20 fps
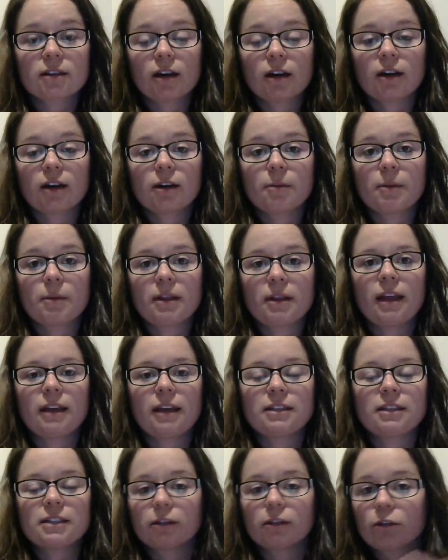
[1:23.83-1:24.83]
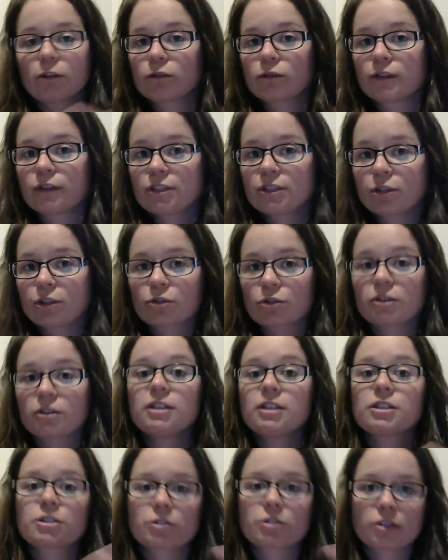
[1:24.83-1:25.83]
um, and they did a little research on the
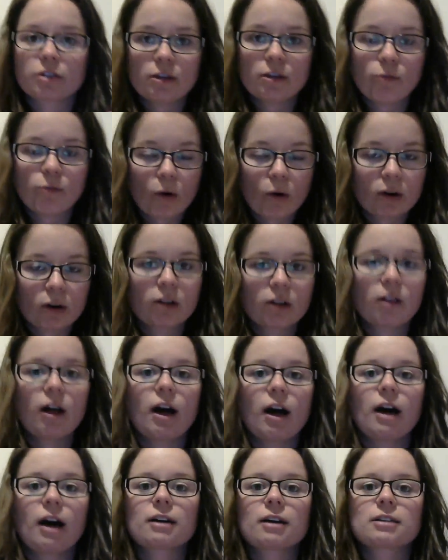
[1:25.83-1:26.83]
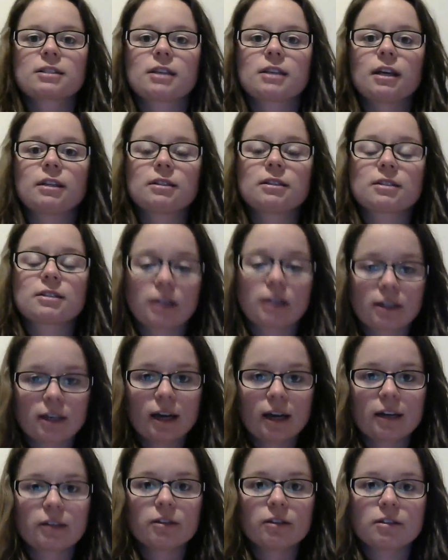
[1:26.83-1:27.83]
history of water clocks and
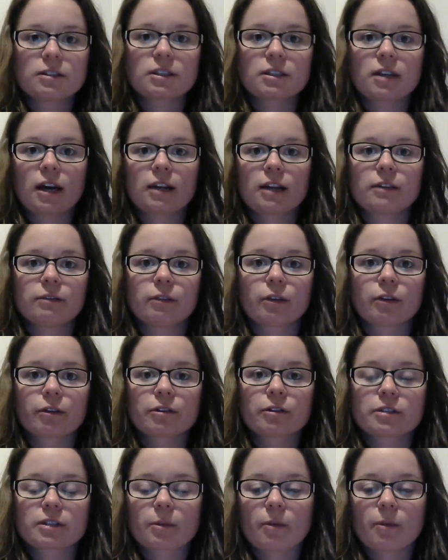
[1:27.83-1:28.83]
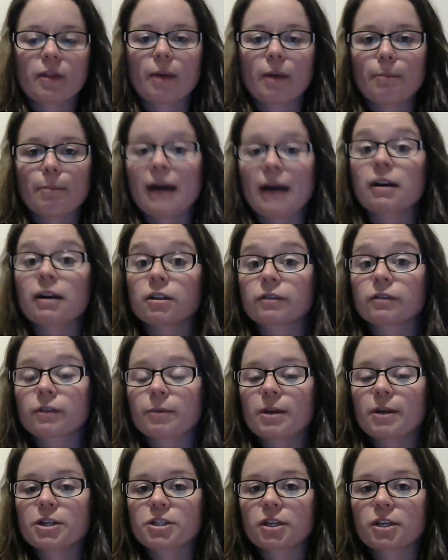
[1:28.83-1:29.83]
sundials and kind of learned some of that background
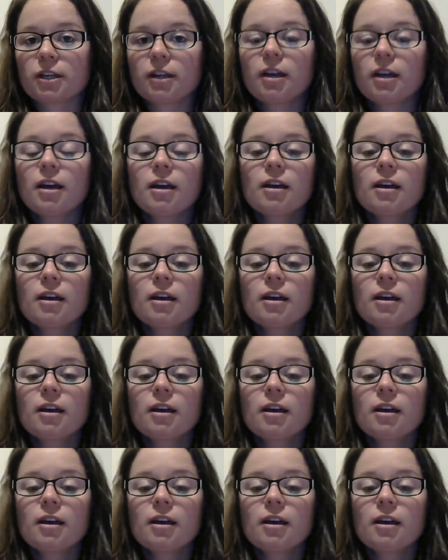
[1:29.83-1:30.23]
information,